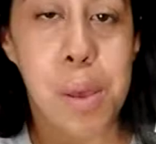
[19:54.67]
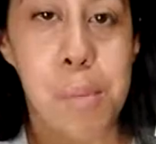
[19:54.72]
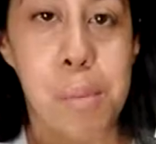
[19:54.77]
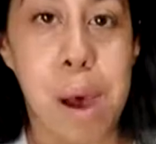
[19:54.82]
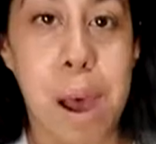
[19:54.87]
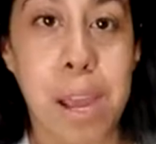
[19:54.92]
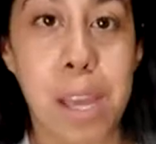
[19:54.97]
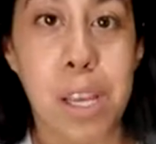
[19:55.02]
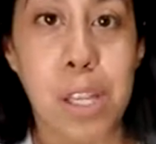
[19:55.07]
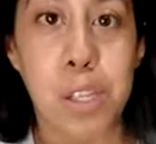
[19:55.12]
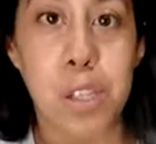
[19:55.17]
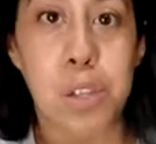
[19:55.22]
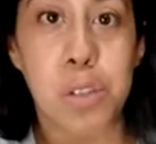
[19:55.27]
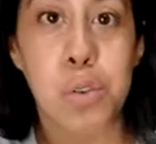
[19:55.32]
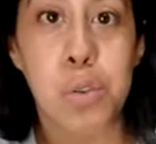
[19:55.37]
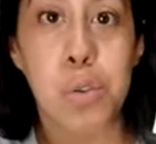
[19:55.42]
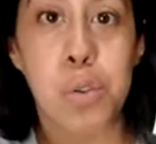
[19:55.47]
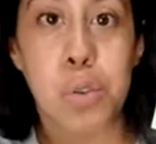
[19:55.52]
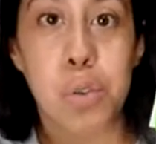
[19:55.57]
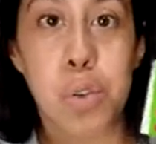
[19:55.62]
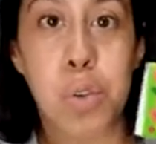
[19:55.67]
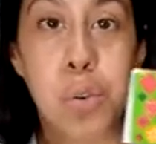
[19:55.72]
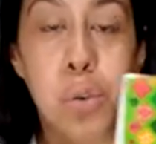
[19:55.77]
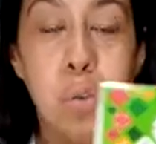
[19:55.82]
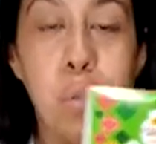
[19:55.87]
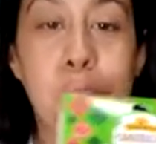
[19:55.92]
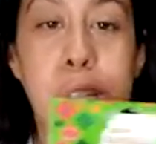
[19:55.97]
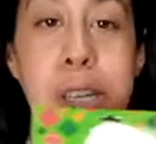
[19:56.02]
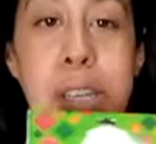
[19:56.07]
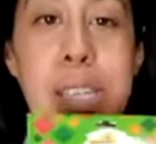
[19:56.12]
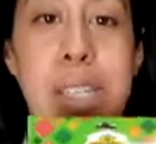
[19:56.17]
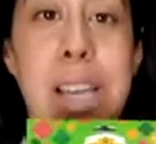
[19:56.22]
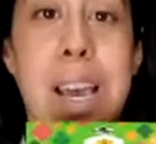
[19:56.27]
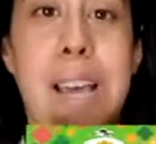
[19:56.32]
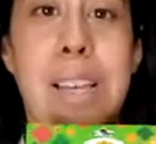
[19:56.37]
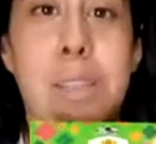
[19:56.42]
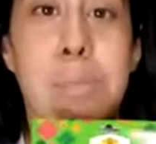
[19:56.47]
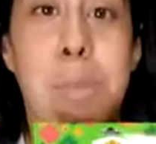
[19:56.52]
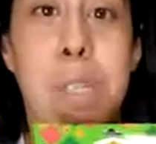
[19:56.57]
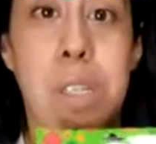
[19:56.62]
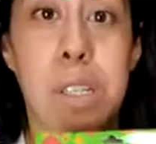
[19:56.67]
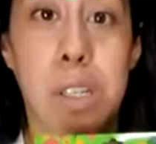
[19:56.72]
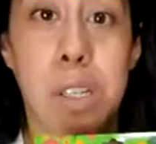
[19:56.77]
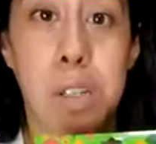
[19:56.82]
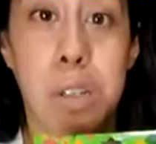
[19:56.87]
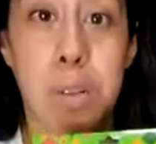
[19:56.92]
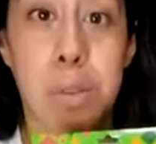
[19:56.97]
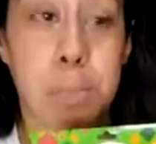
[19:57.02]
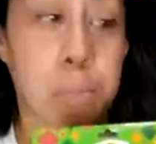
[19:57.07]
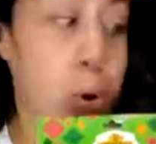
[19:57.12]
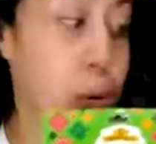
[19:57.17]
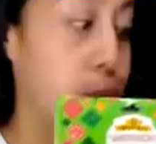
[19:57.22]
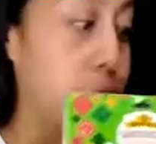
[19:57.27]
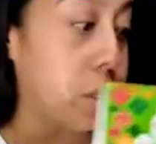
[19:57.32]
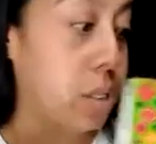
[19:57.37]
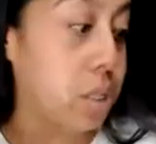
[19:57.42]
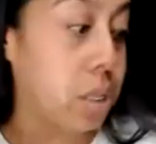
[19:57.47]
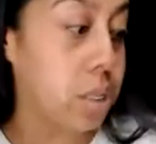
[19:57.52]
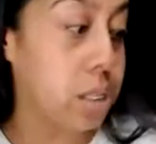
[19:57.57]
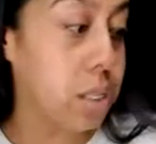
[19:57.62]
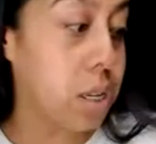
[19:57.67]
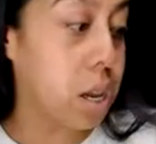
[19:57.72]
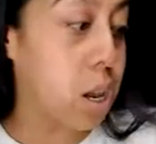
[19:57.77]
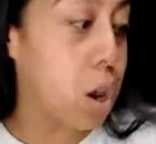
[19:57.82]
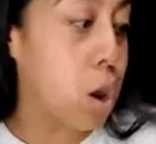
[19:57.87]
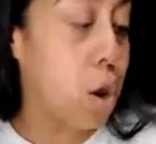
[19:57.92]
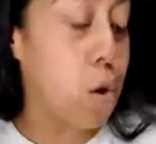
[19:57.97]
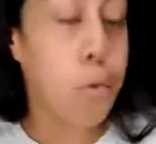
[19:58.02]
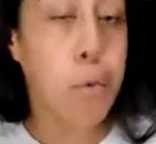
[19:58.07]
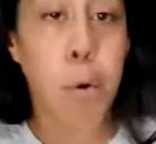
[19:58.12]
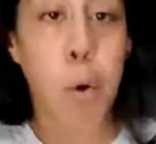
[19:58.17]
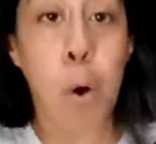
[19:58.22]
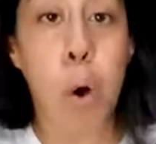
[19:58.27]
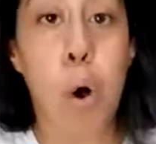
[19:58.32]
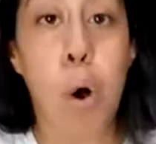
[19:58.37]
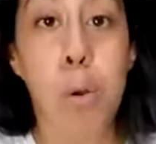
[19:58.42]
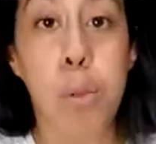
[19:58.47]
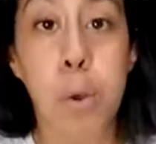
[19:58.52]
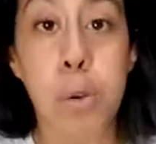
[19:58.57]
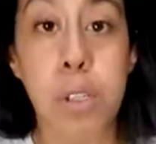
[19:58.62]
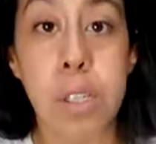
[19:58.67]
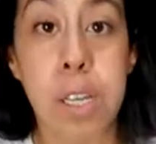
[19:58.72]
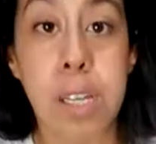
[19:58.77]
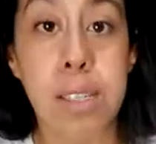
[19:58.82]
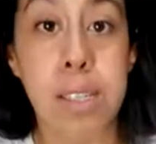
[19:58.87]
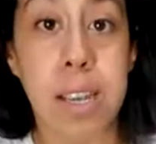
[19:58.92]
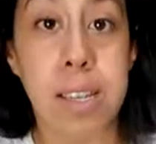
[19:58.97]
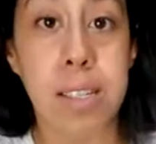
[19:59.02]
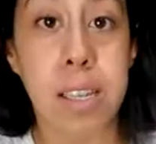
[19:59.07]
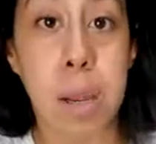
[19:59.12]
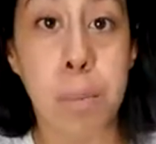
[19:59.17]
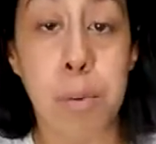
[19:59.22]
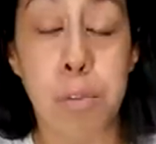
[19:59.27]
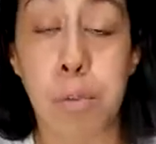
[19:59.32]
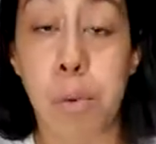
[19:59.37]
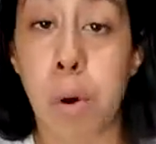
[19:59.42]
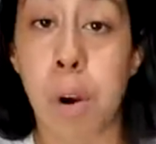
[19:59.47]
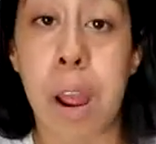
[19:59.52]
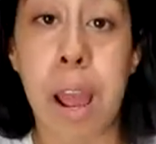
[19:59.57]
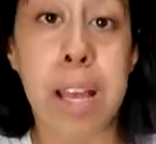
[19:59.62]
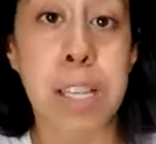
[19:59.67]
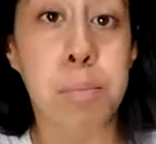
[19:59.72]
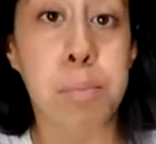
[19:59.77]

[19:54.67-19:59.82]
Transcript: Mayans used to use this as medicinal purposes for all those things I said before. It has